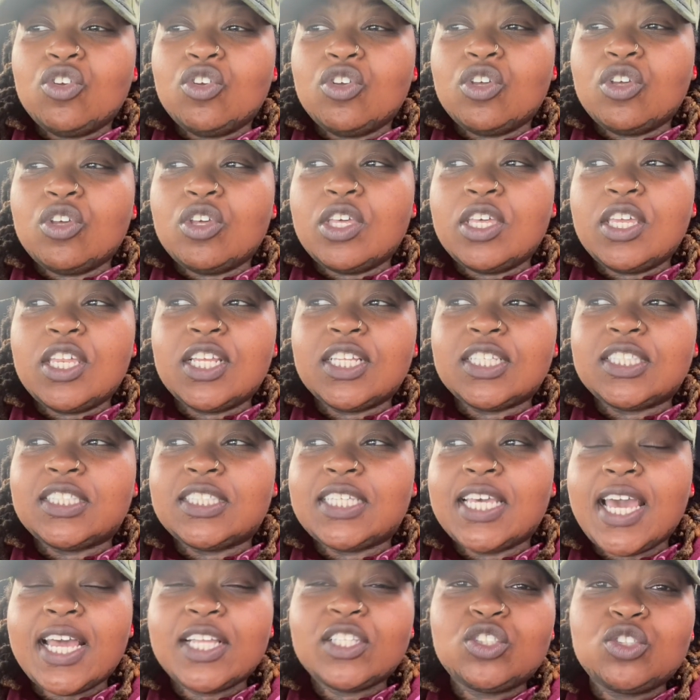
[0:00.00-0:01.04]
in a
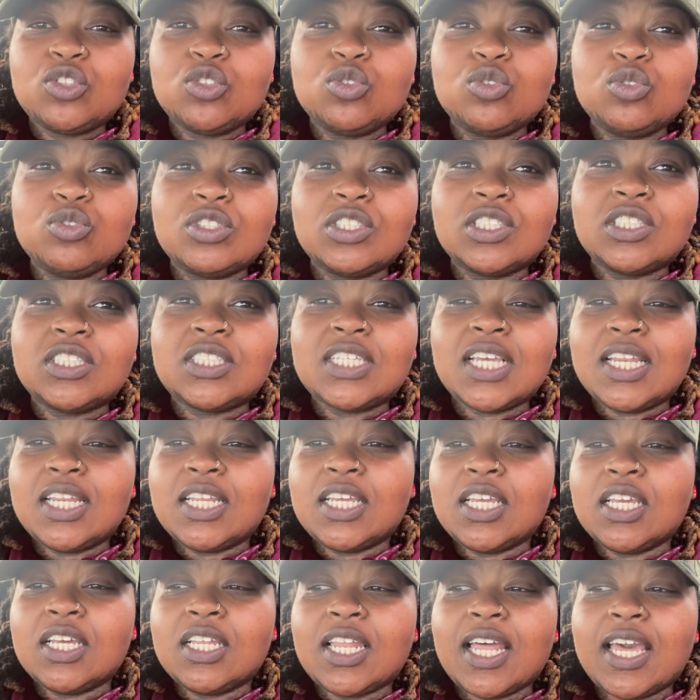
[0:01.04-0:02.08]
tattoo
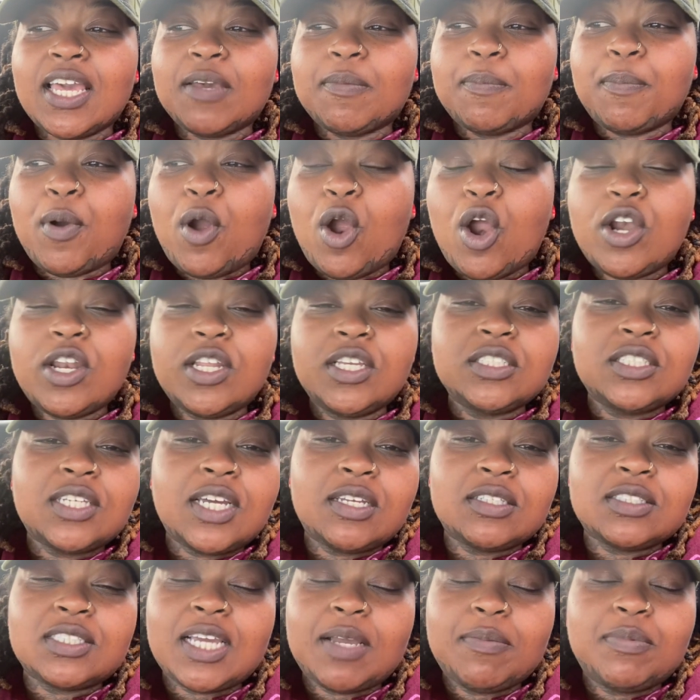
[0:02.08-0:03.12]
setting, like parties
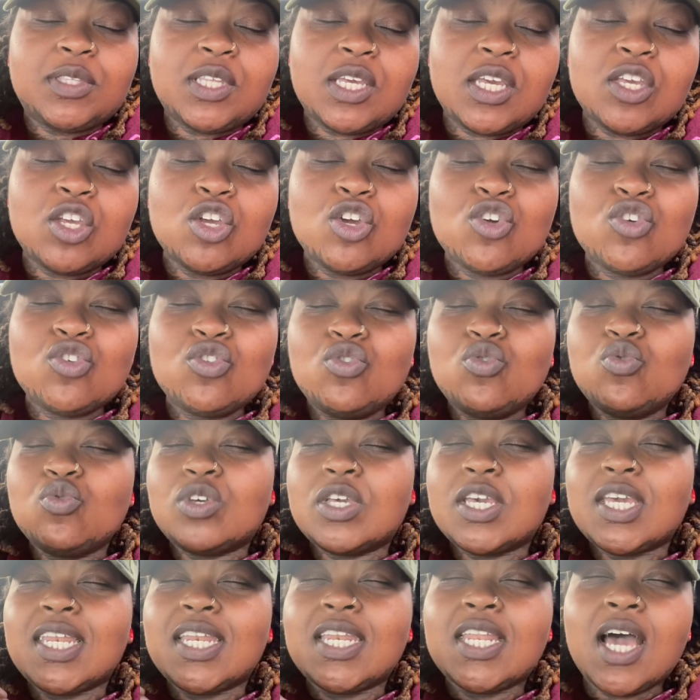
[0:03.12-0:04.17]
type thing, you
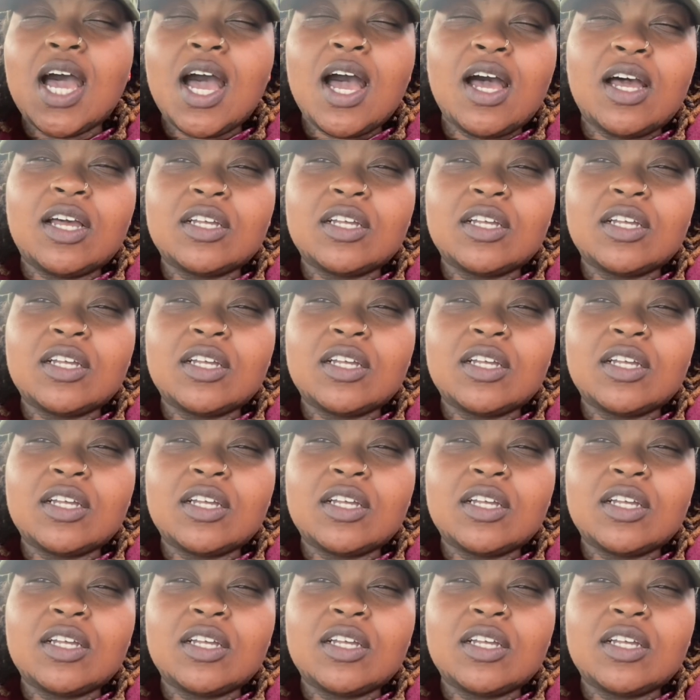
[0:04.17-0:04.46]
cannot,